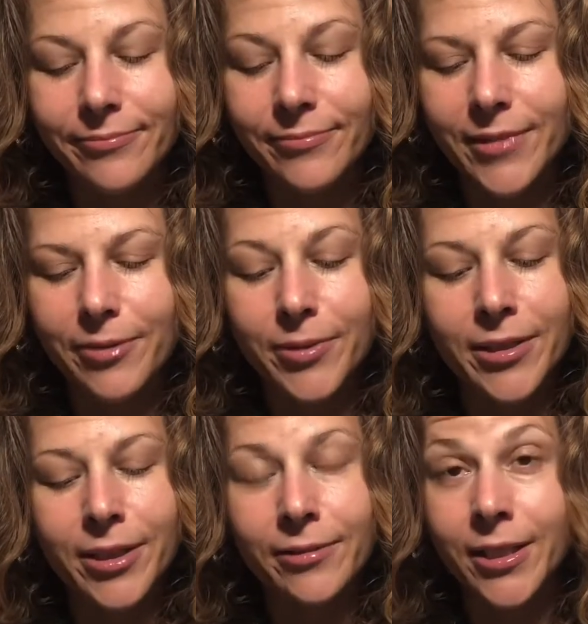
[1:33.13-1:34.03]
And we
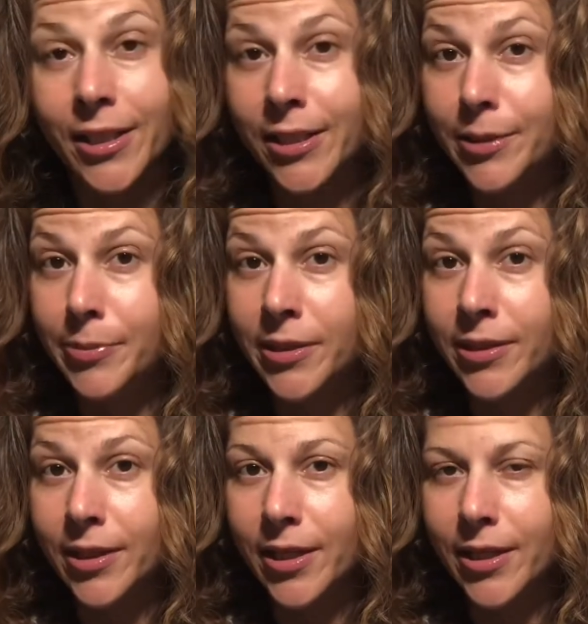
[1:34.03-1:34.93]
know the
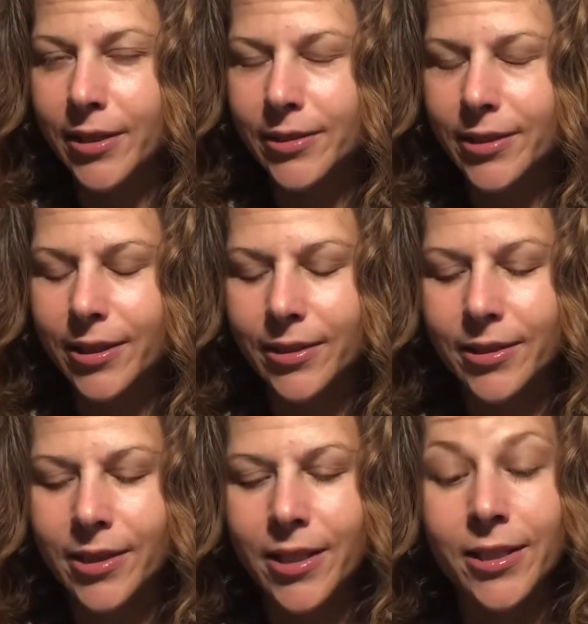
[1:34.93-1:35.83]
honeybee and
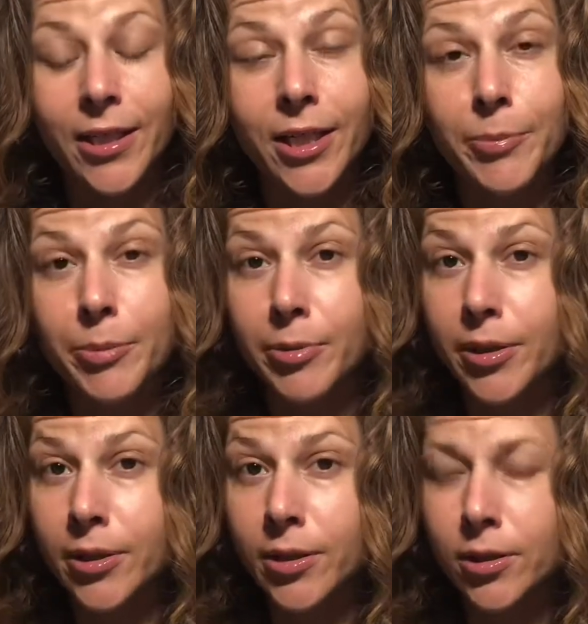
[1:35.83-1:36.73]
the
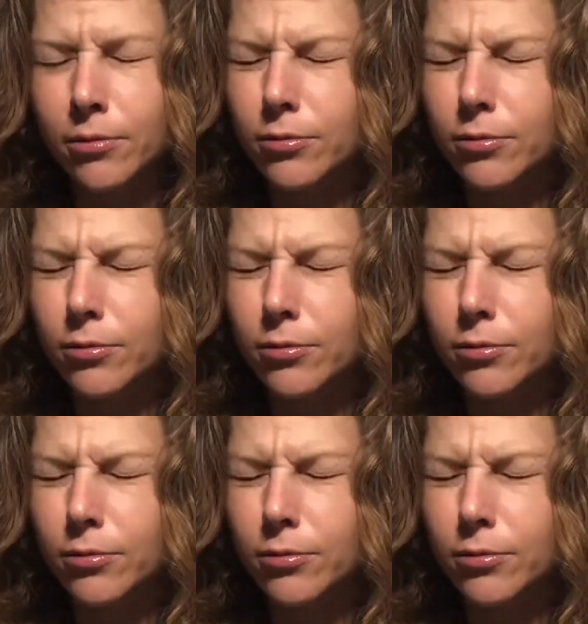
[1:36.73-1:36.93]
hummingbird.